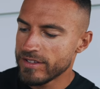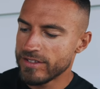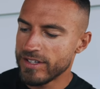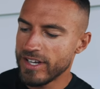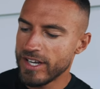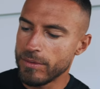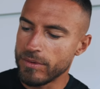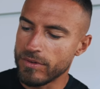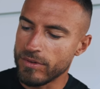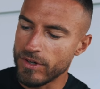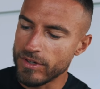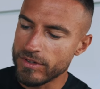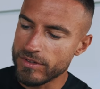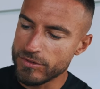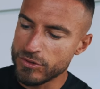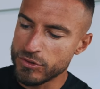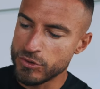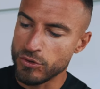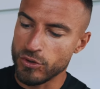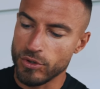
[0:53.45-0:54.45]
Today we've
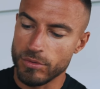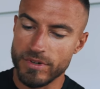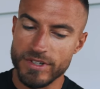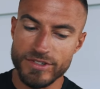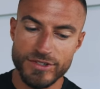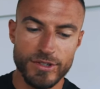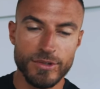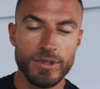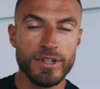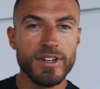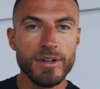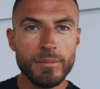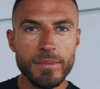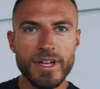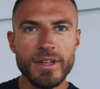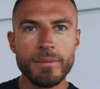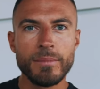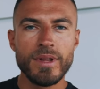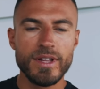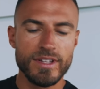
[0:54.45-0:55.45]
got strawberry, so they're gonna
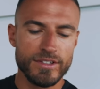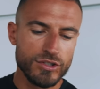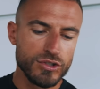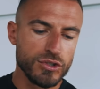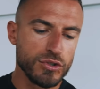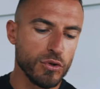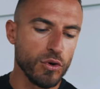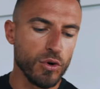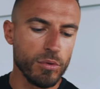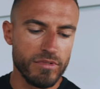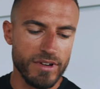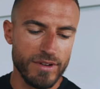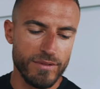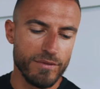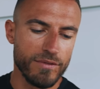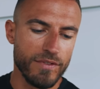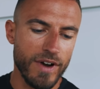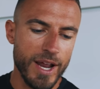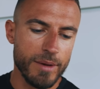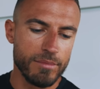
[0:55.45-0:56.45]
be a bit strawberry
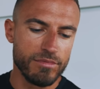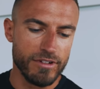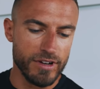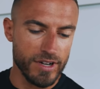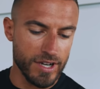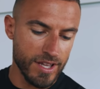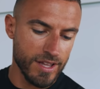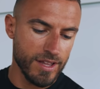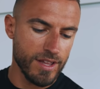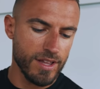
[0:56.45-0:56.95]
vibery.